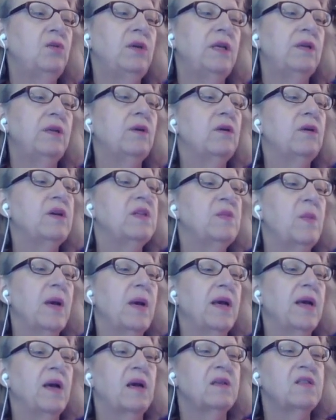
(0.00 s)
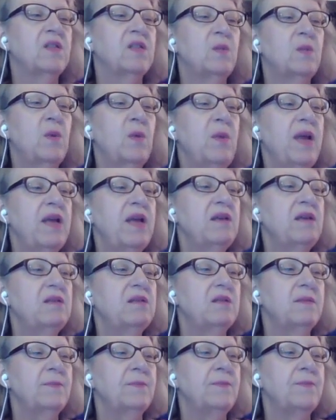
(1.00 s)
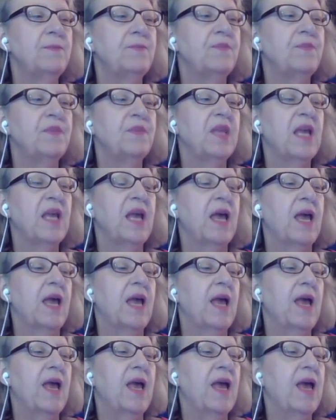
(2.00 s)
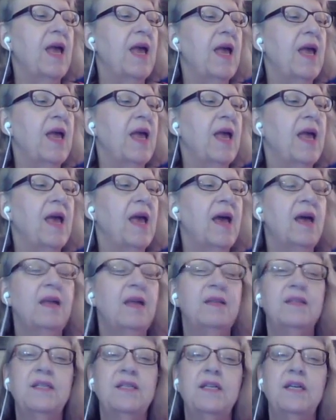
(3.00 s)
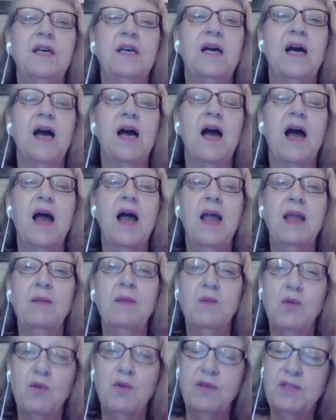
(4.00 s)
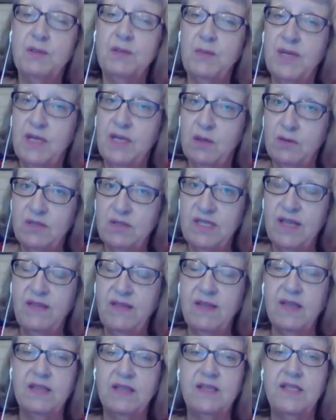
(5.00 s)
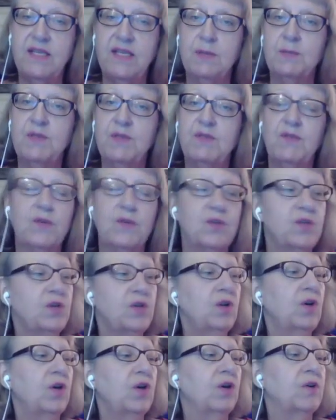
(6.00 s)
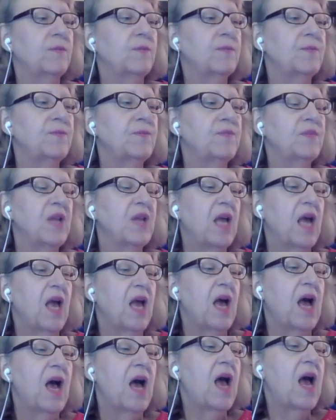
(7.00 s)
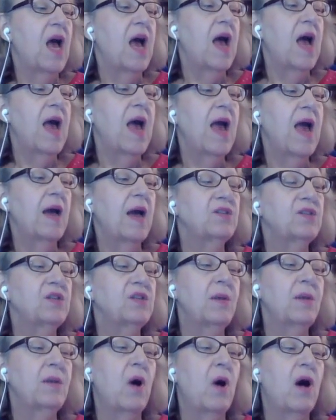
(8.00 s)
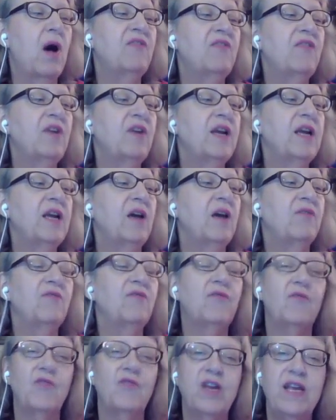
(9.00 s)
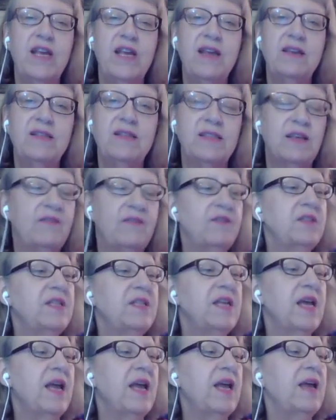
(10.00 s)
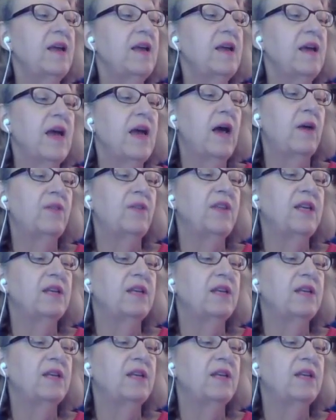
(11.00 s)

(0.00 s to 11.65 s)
increase my customer base, and I am going to be using these tips for sure. Actually, I'm offering a free 7-day healthy